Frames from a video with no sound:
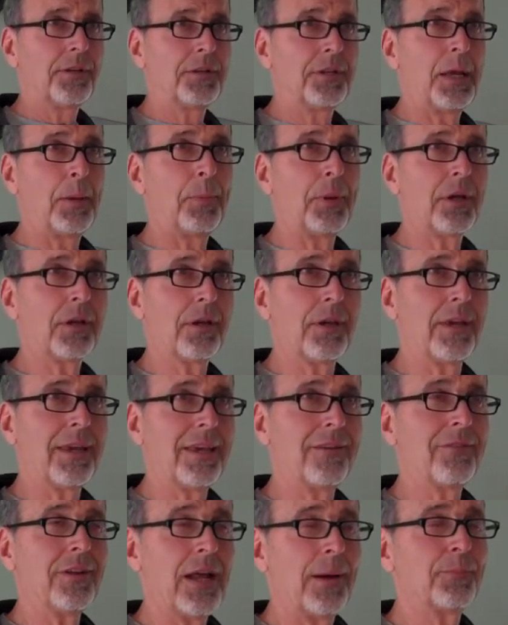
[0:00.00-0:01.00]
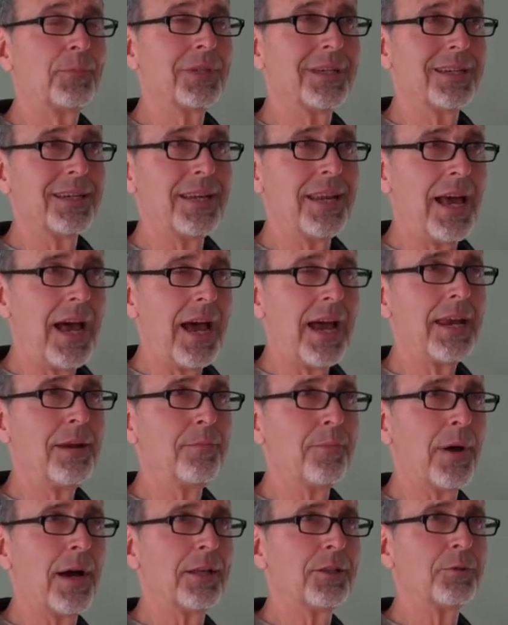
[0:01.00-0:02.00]
typically even up to
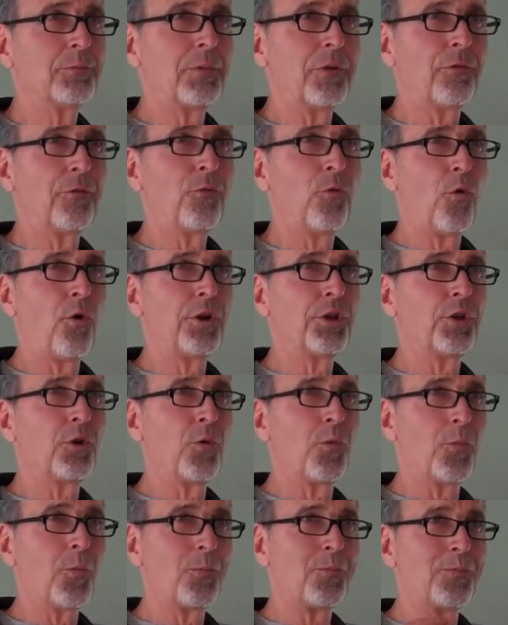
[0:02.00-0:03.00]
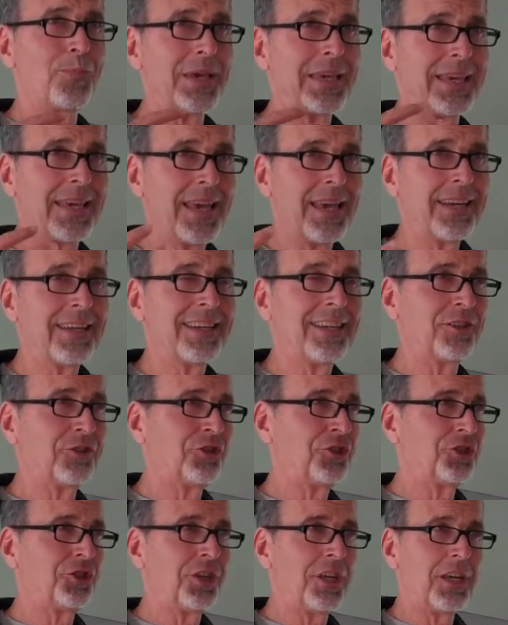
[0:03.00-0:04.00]
9 months before you begin to
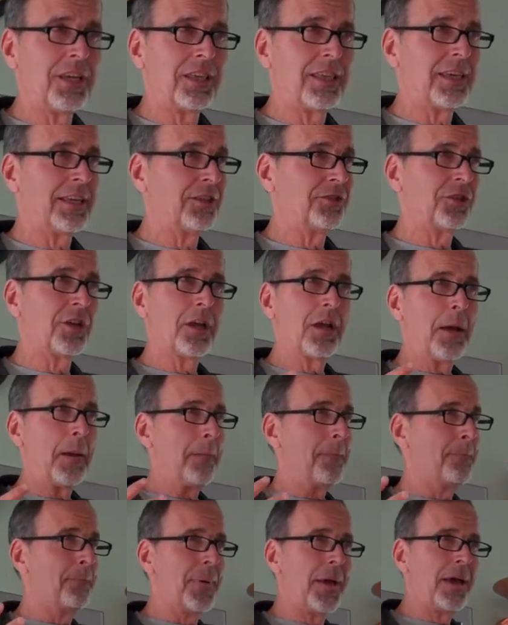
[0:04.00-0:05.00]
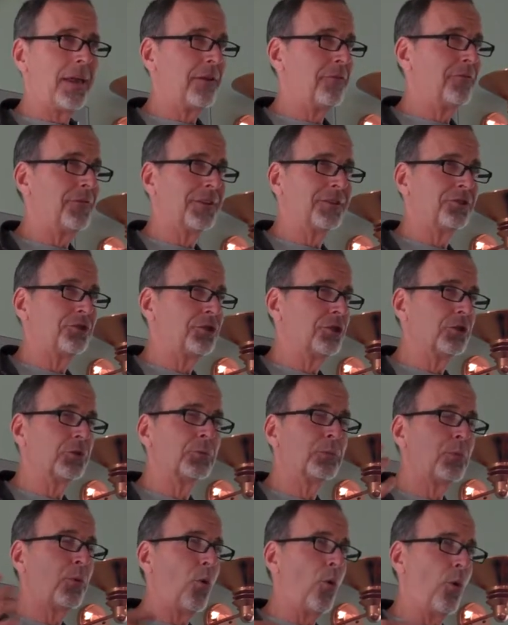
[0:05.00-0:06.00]
see these benefits
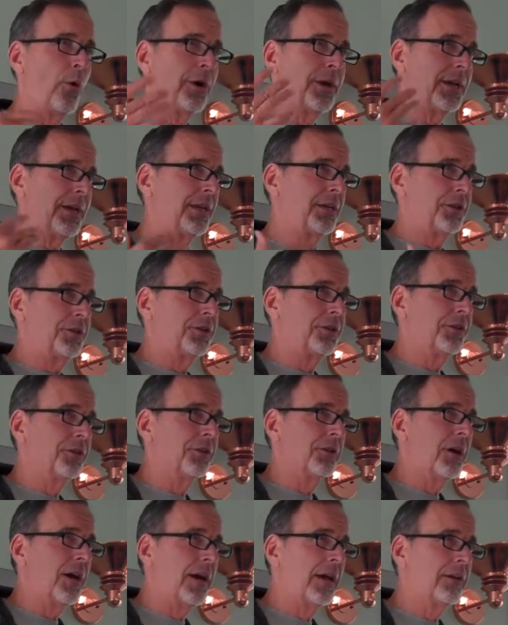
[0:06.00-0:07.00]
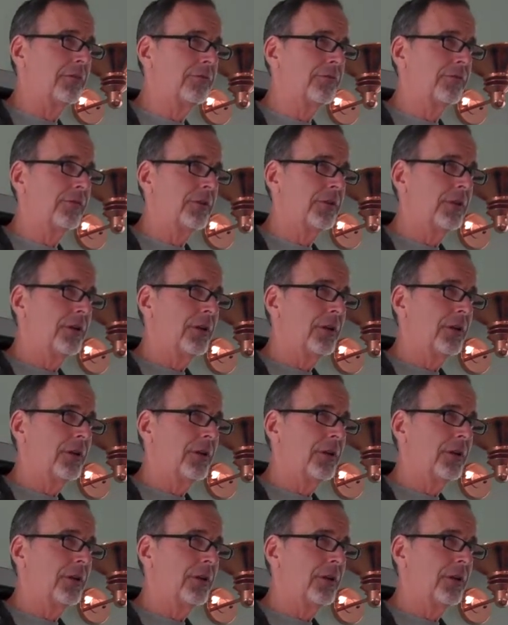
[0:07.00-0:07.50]
just pouring into your life.